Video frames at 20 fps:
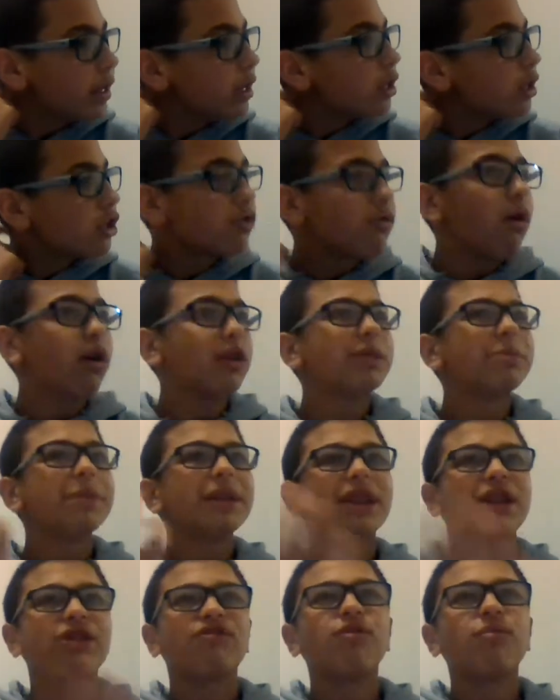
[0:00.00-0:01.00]
So ultimately,
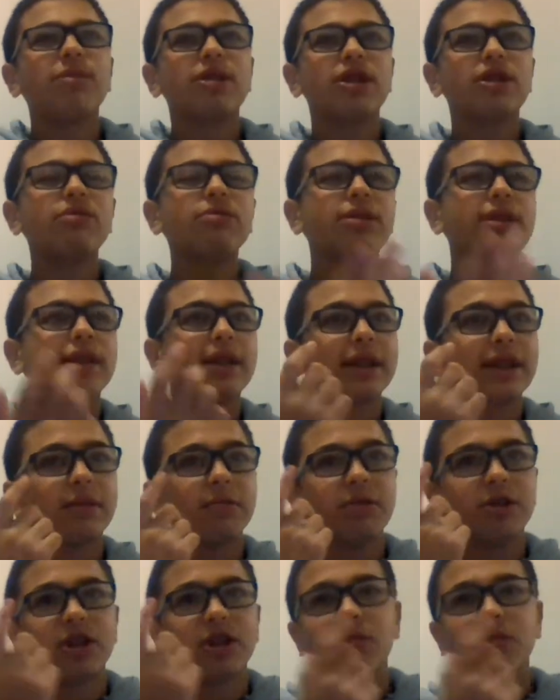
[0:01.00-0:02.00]
this film is useless. It
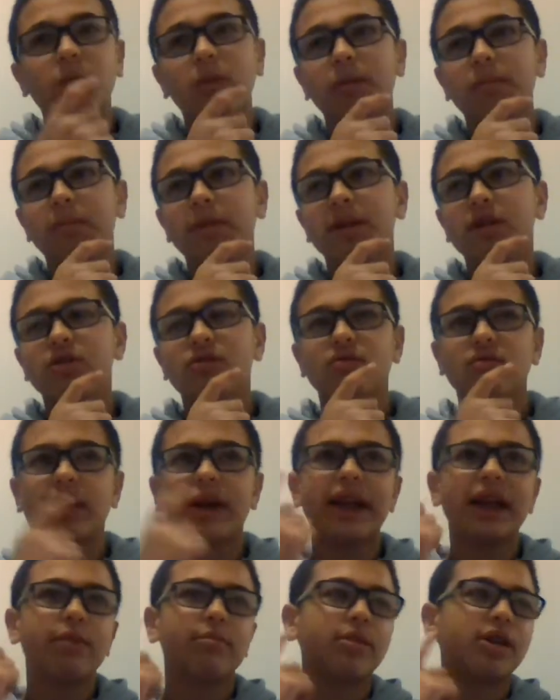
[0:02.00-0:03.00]
was just one big
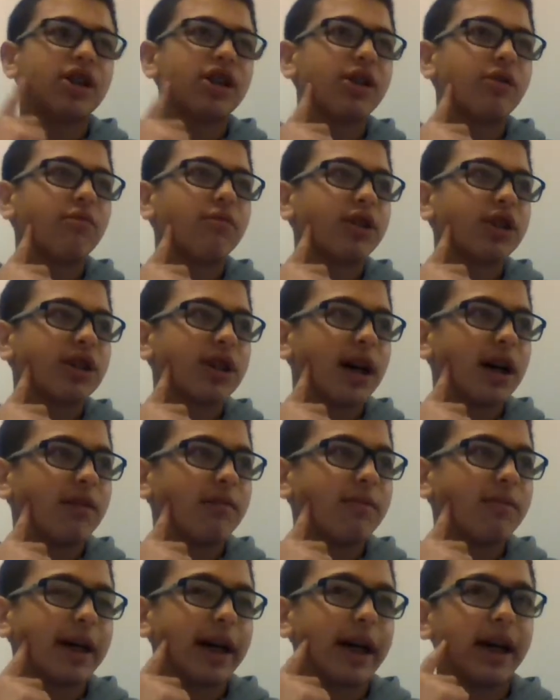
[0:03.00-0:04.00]
training mission, which kind of
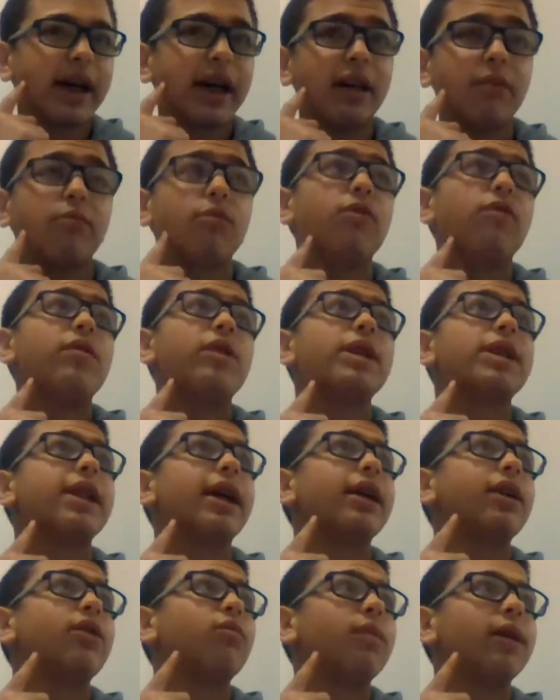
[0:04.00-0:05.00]
was like, I hate movies
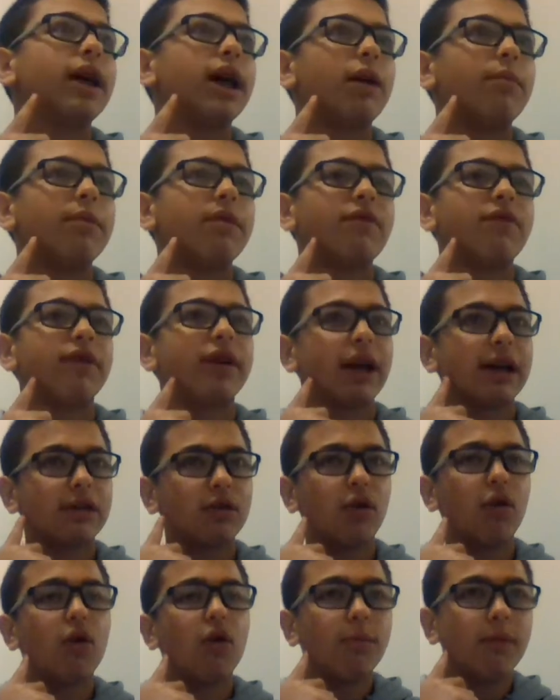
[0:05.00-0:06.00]
that you wake up and figure out the
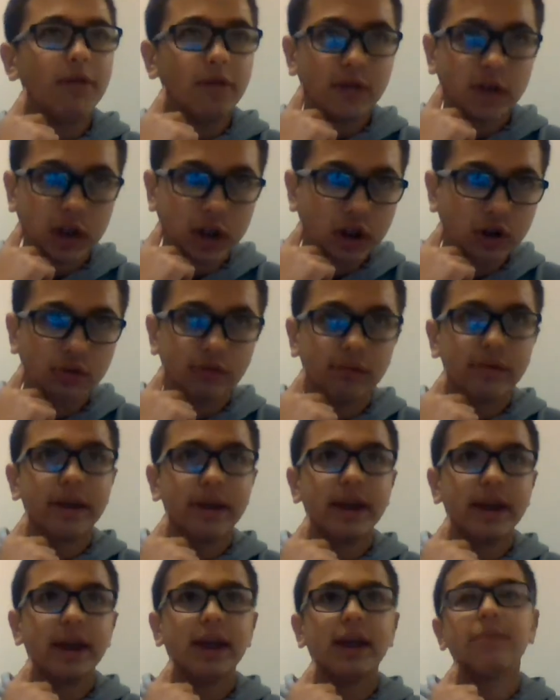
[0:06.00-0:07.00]
whole movie was a
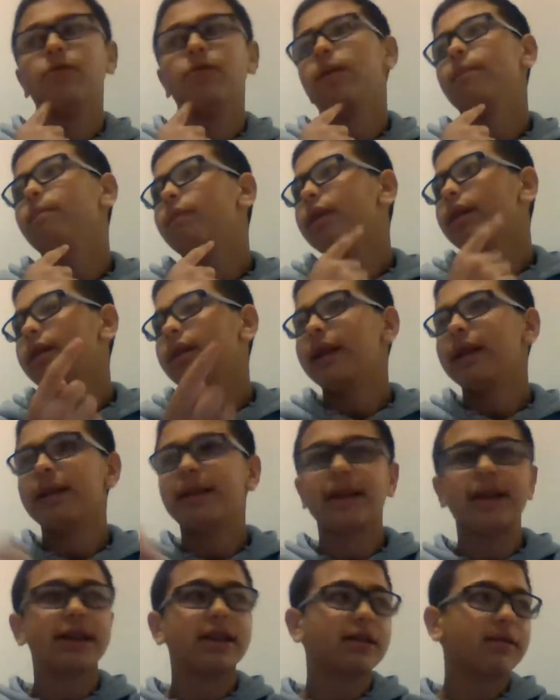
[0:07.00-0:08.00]
dream, or like
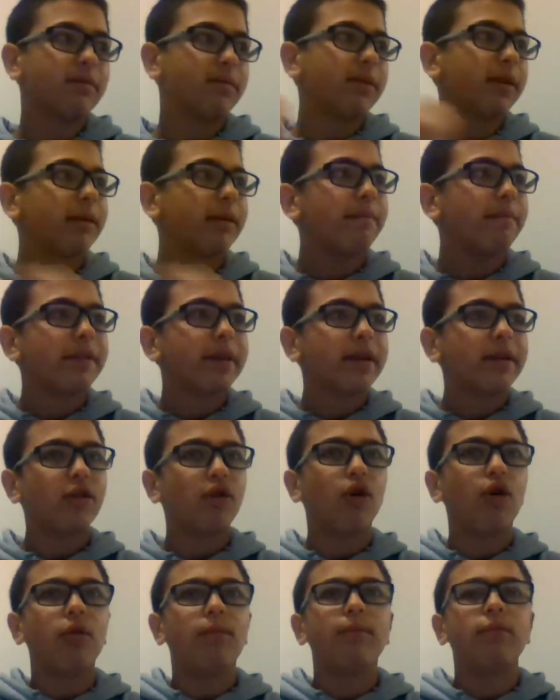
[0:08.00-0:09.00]
this, where the
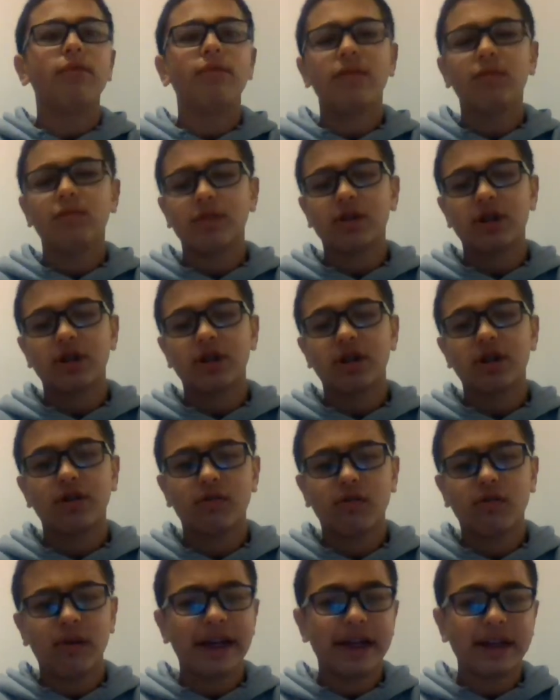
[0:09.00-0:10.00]
whole movie was just a
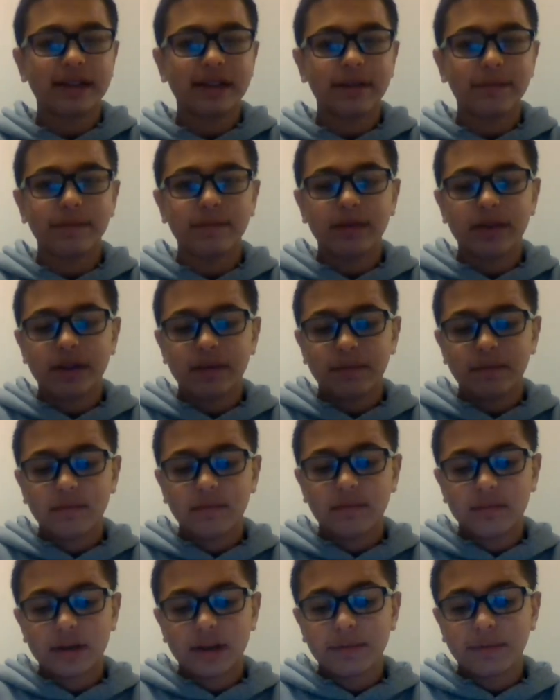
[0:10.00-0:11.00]
training
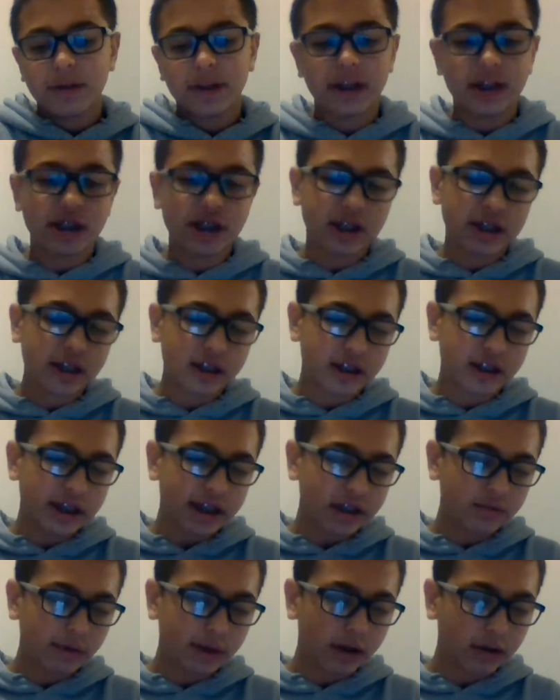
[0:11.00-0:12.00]
simulation. It just
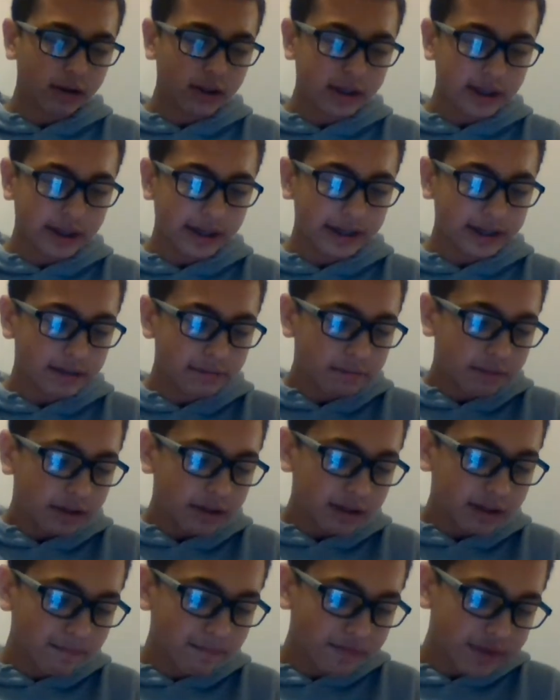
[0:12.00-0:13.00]
takes away all stakes. And
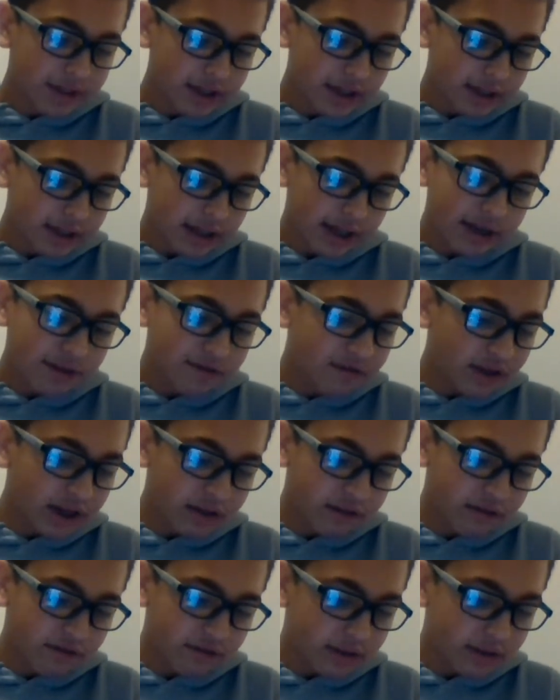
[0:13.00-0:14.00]
plus, I didn't find
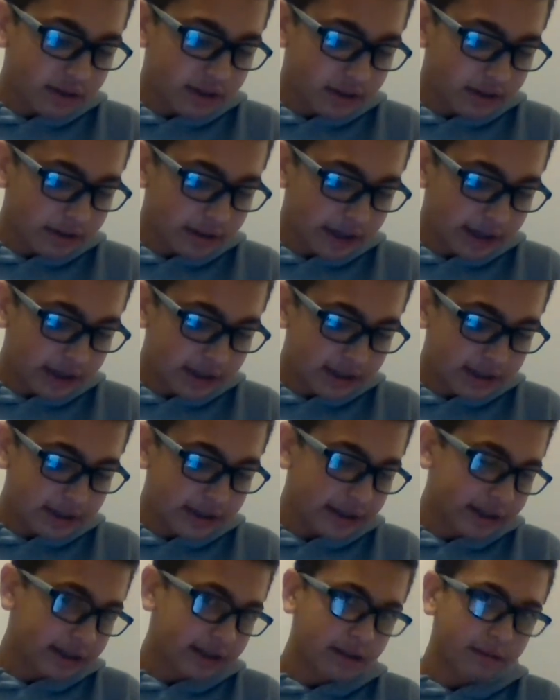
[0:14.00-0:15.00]
it funny or that
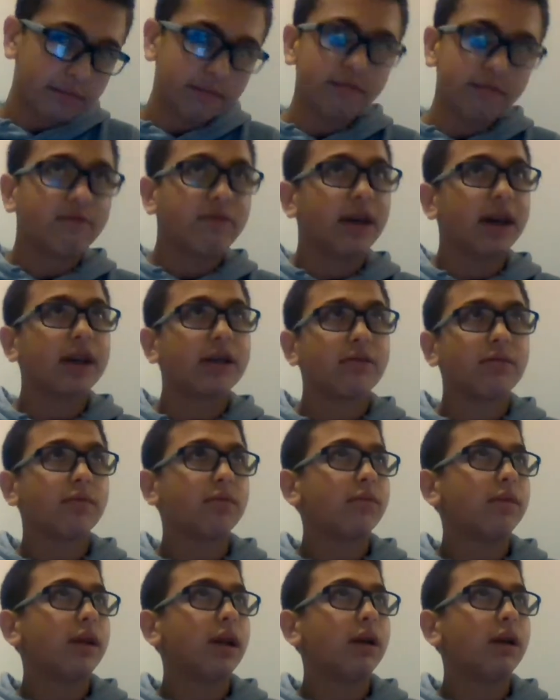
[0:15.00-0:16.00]
exciting, and the effects,
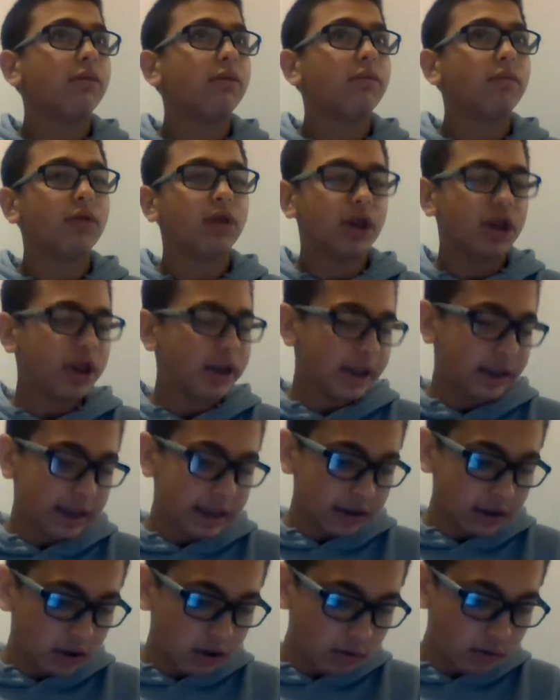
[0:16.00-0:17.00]
were cheesy
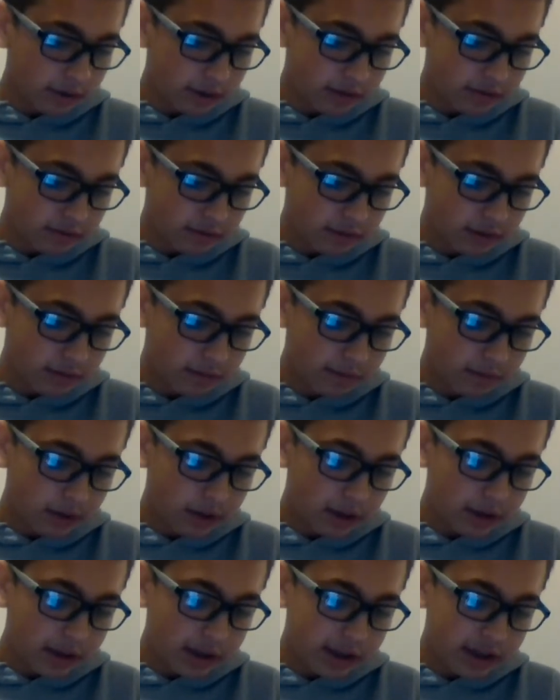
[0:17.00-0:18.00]
as always for
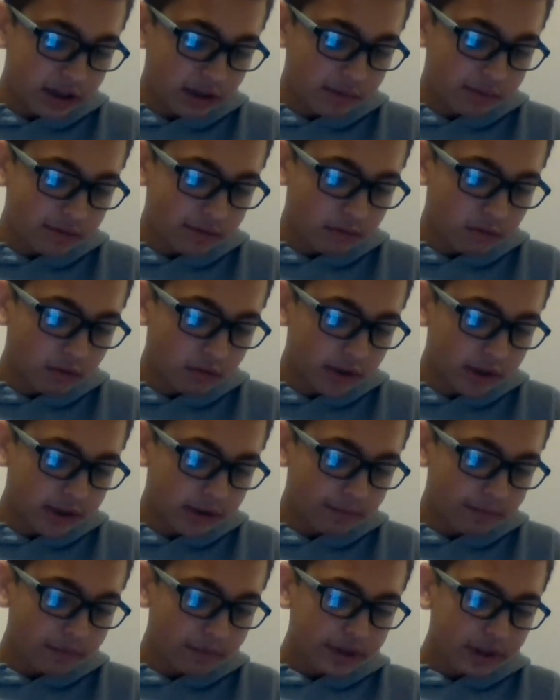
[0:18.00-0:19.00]
these types of movies.
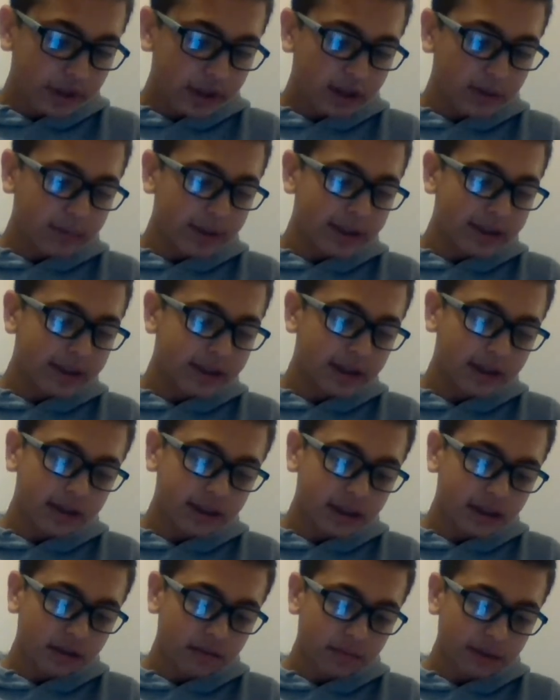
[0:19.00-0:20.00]
Coming in
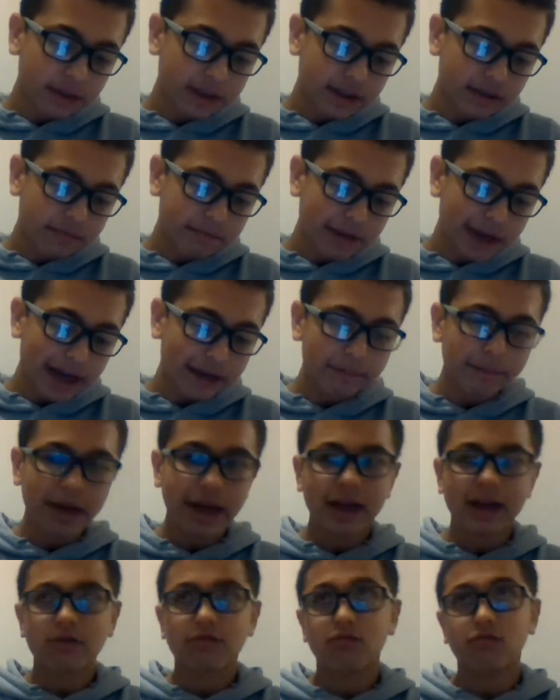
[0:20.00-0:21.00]
60th place is Mad
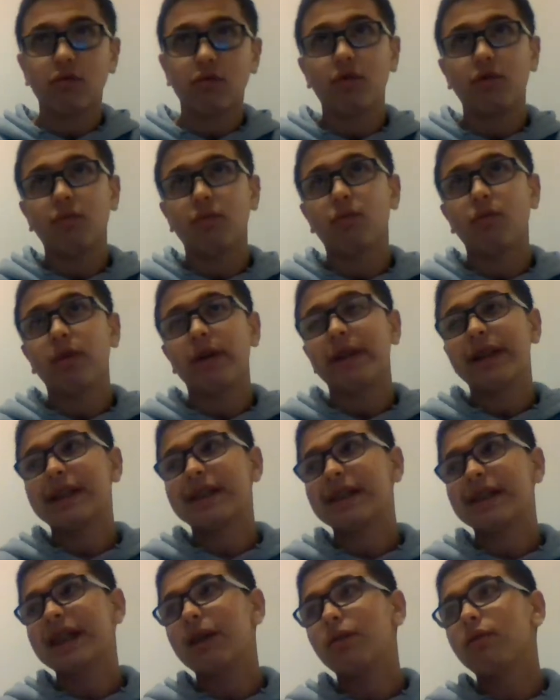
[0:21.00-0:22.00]
Max Road Warrior, the
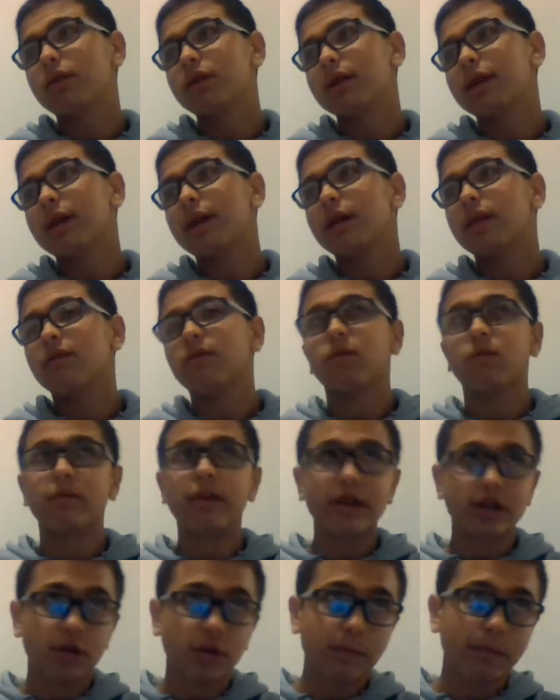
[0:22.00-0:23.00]
sequel to the
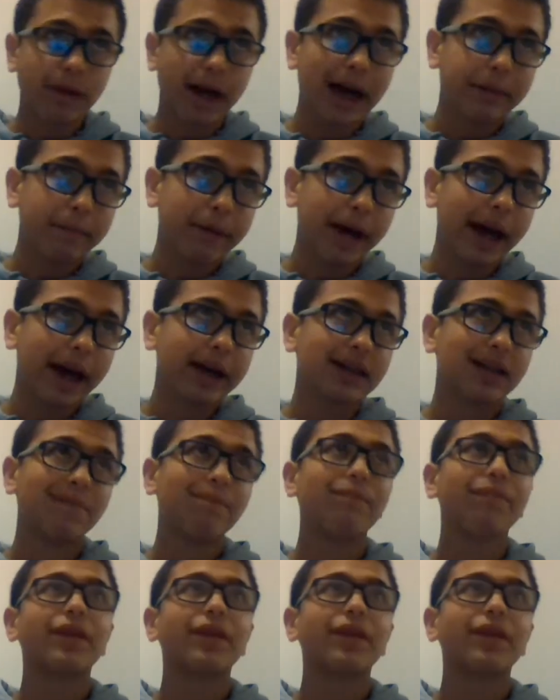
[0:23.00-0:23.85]
original Mad Max.